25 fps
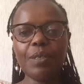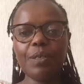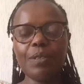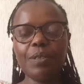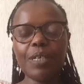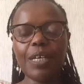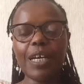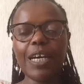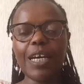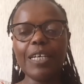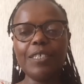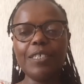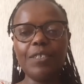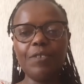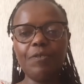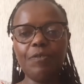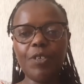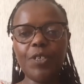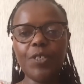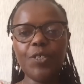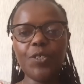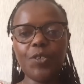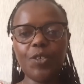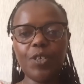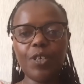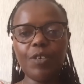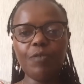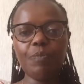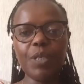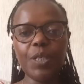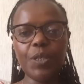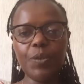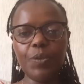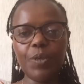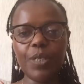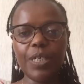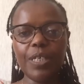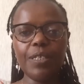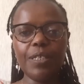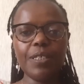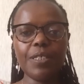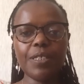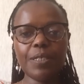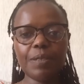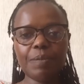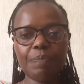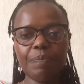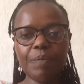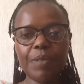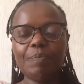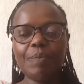the ID photograph bequeaths.